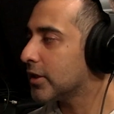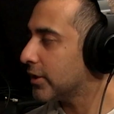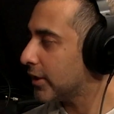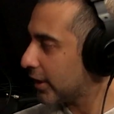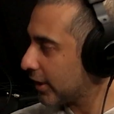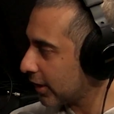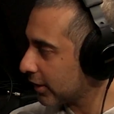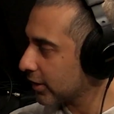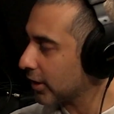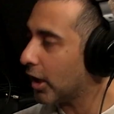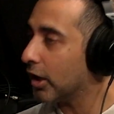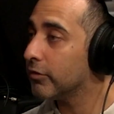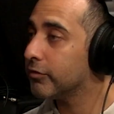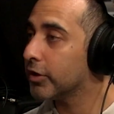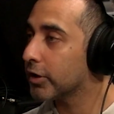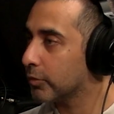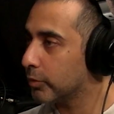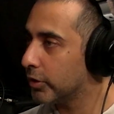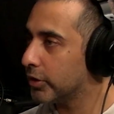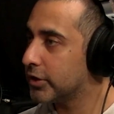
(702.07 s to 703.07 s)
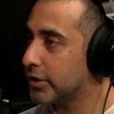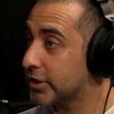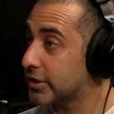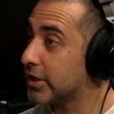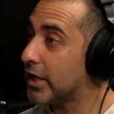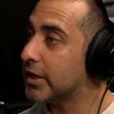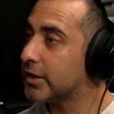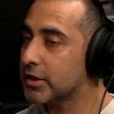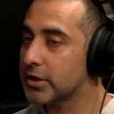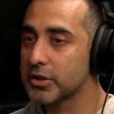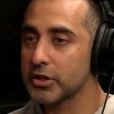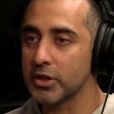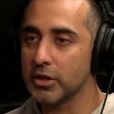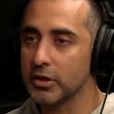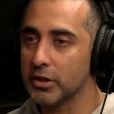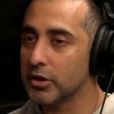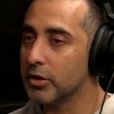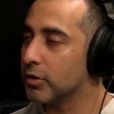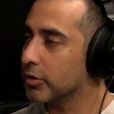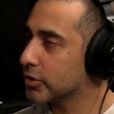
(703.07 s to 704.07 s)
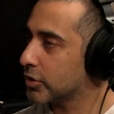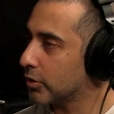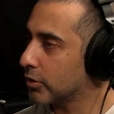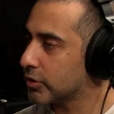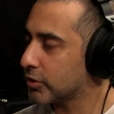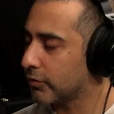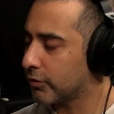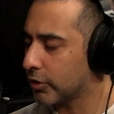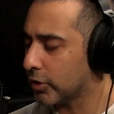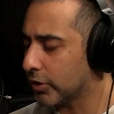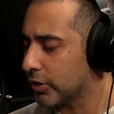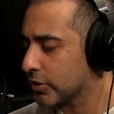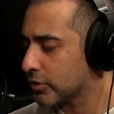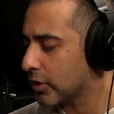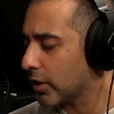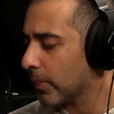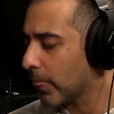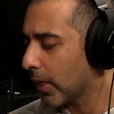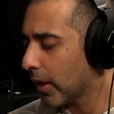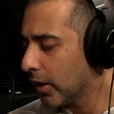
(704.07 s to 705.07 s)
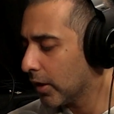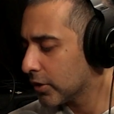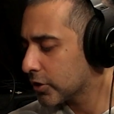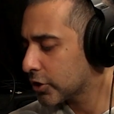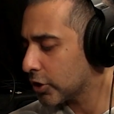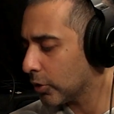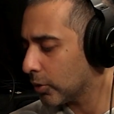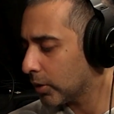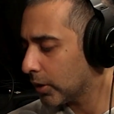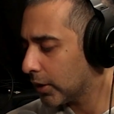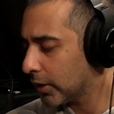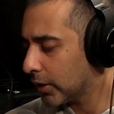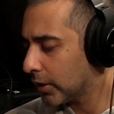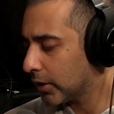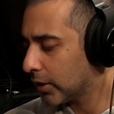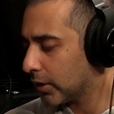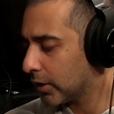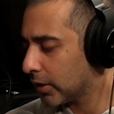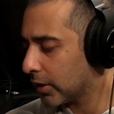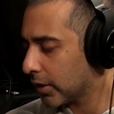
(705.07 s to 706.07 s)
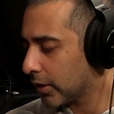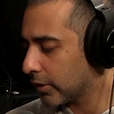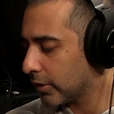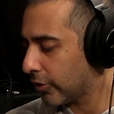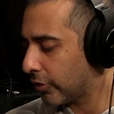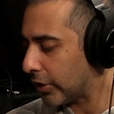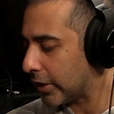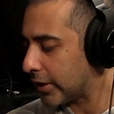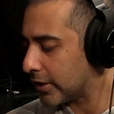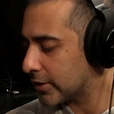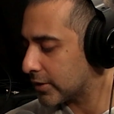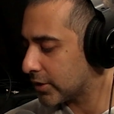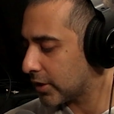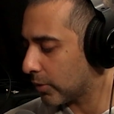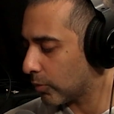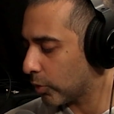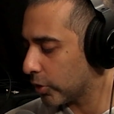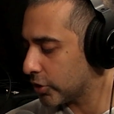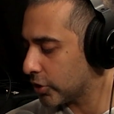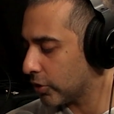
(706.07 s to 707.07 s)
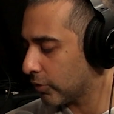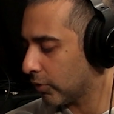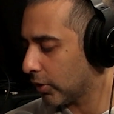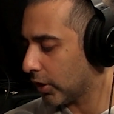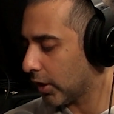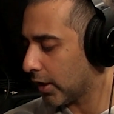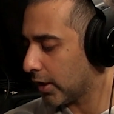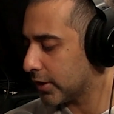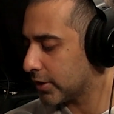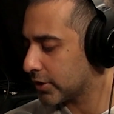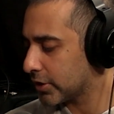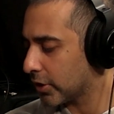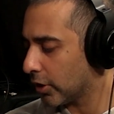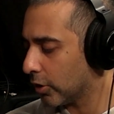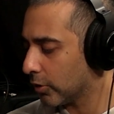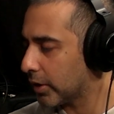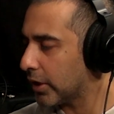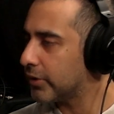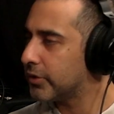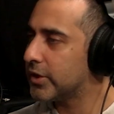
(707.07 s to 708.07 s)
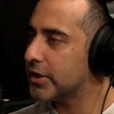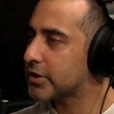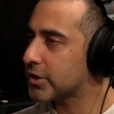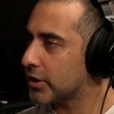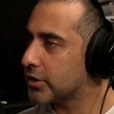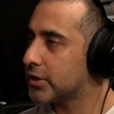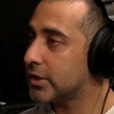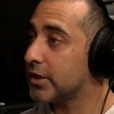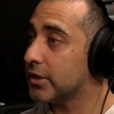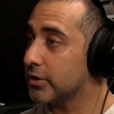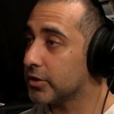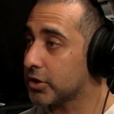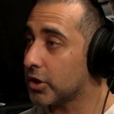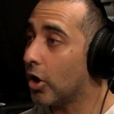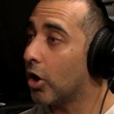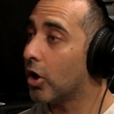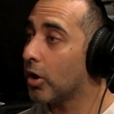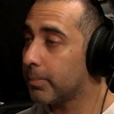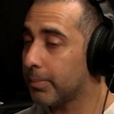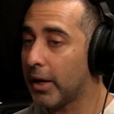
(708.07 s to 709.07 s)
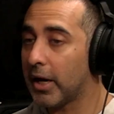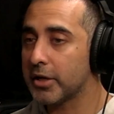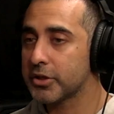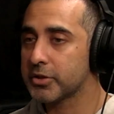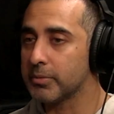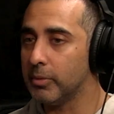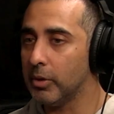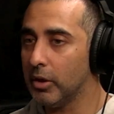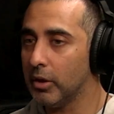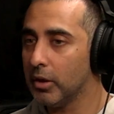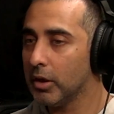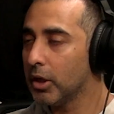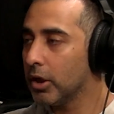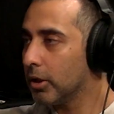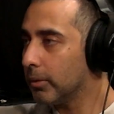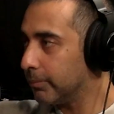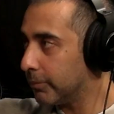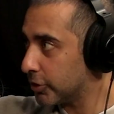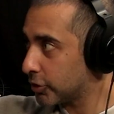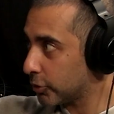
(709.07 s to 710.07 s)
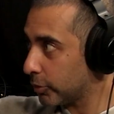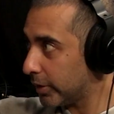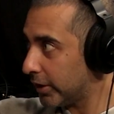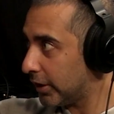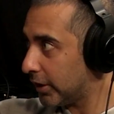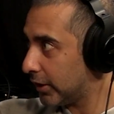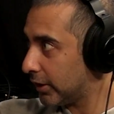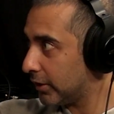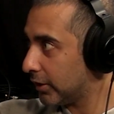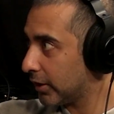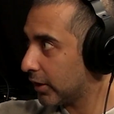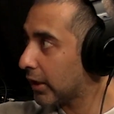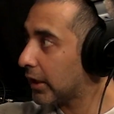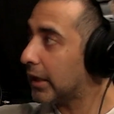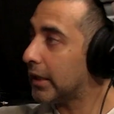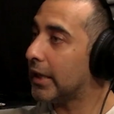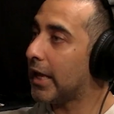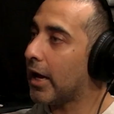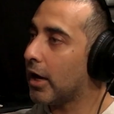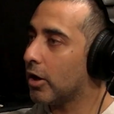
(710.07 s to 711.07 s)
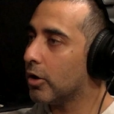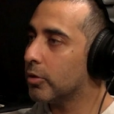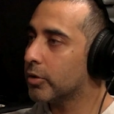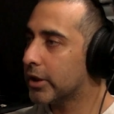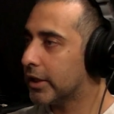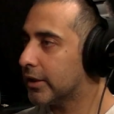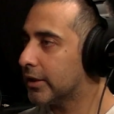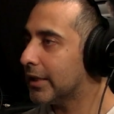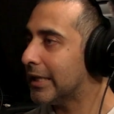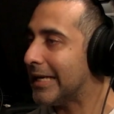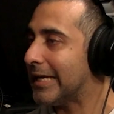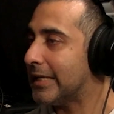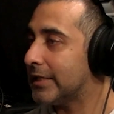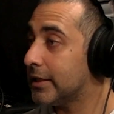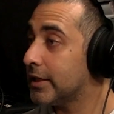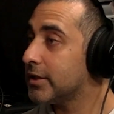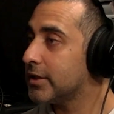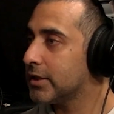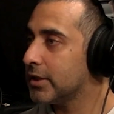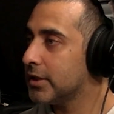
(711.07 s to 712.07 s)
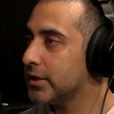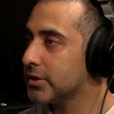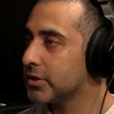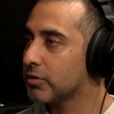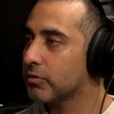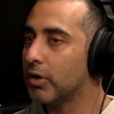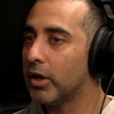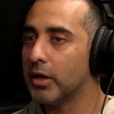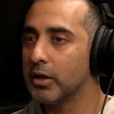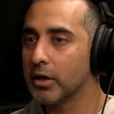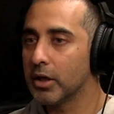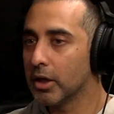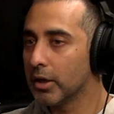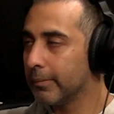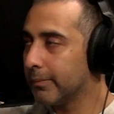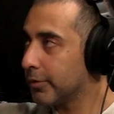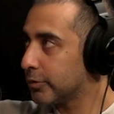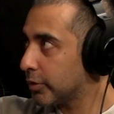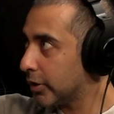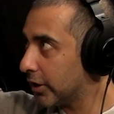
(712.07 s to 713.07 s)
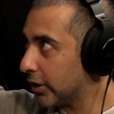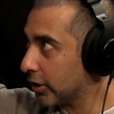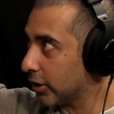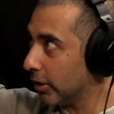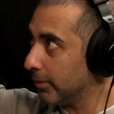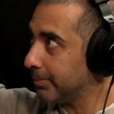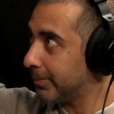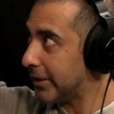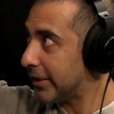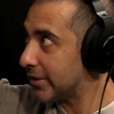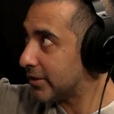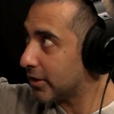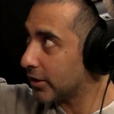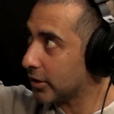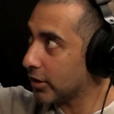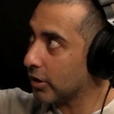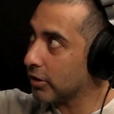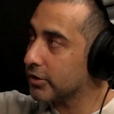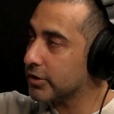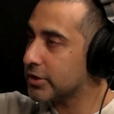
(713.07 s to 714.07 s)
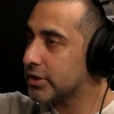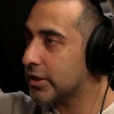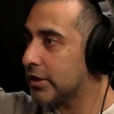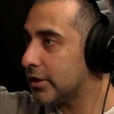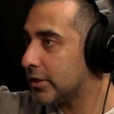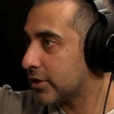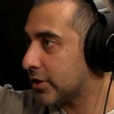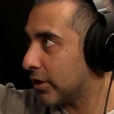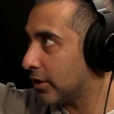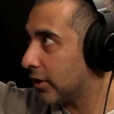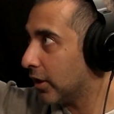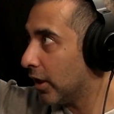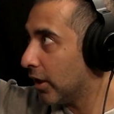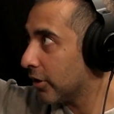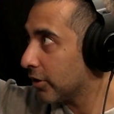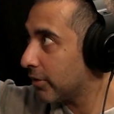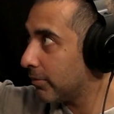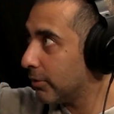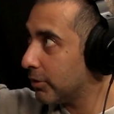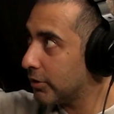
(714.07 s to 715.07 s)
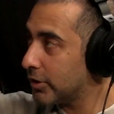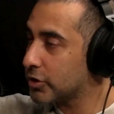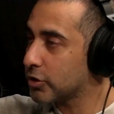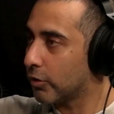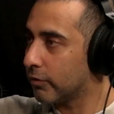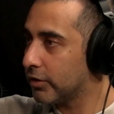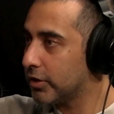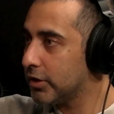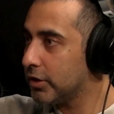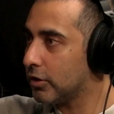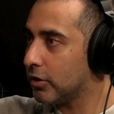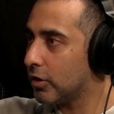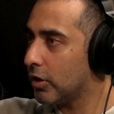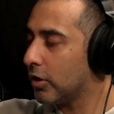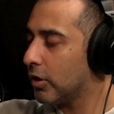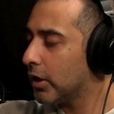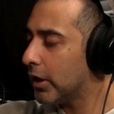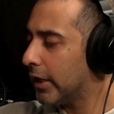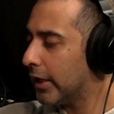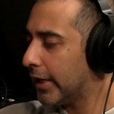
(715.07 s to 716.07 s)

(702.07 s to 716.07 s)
and they had conflict with DeSantis and so on and so forth on this, right? So the thing is that once you realize, okay, these kinds of deals are possible between cloud and land entities, right? Between companies and currencies and communities over here